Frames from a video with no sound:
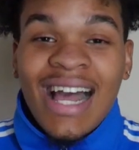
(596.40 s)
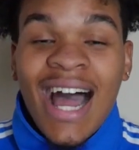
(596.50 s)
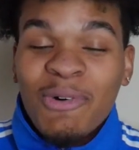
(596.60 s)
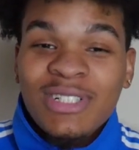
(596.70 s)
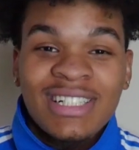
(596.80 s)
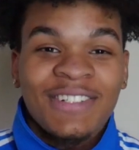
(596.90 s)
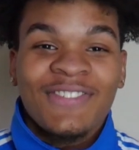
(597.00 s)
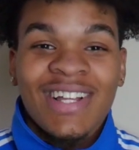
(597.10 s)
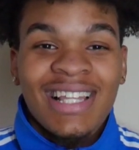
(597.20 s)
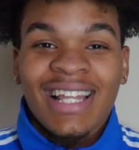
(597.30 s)
I was just
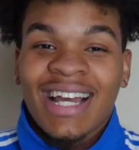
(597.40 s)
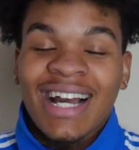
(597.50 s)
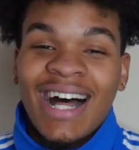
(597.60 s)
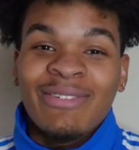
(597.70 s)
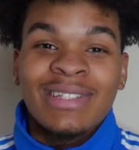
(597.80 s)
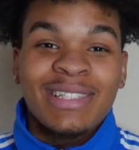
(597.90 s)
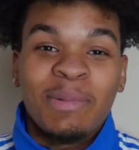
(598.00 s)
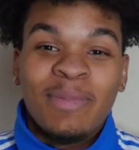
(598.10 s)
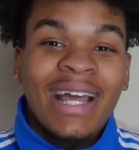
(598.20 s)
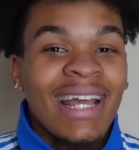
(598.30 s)
feeling like I was the
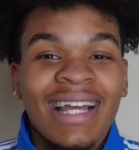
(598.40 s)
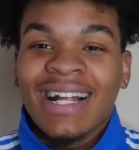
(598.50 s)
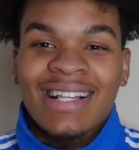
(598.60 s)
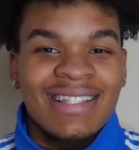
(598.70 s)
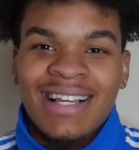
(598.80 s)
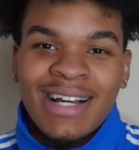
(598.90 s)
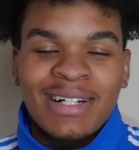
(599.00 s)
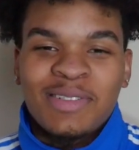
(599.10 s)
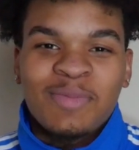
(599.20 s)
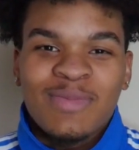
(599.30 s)
man at the
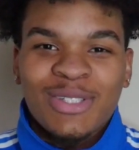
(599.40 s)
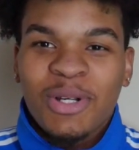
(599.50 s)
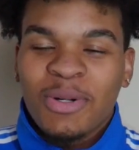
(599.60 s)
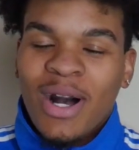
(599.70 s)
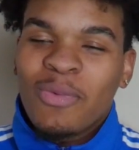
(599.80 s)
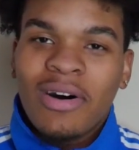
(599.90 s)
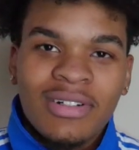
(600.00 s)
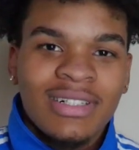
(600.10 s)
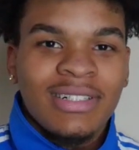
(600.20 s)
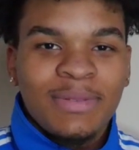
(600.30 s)
time. So I
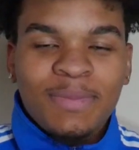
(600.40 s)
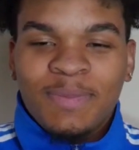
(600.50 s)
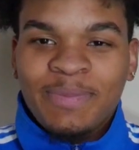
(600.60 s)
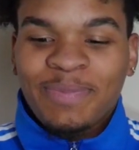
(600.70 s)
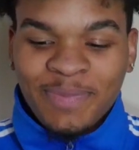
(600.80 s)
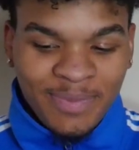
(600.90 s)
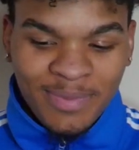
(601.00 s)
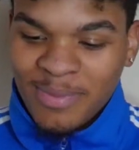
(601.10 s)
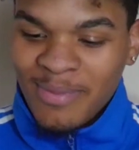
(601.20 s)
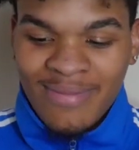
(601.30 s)
walked up
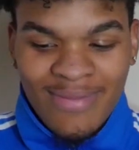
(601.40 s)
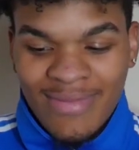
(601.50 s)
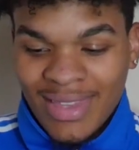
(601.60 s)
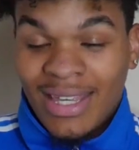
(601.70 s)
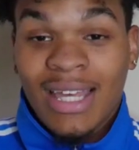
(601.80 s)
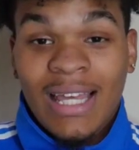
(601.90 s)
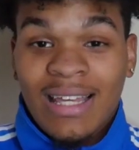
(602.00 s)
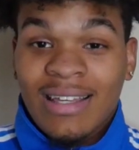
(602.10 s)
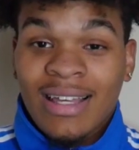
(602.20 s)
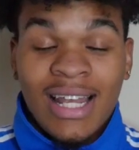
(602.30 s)

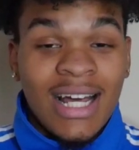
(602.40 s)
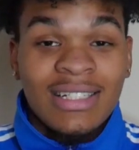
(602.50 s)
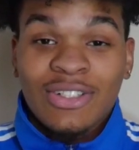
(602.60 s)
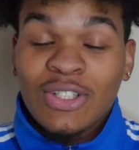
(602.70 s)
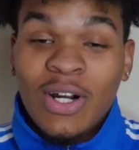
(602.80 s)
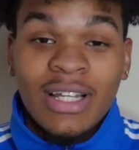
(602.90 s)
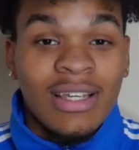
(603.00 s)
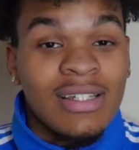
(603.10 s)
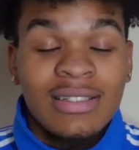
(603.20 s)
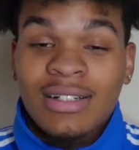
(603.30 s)
and I just started
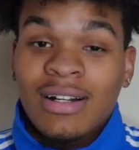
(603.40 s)
kissing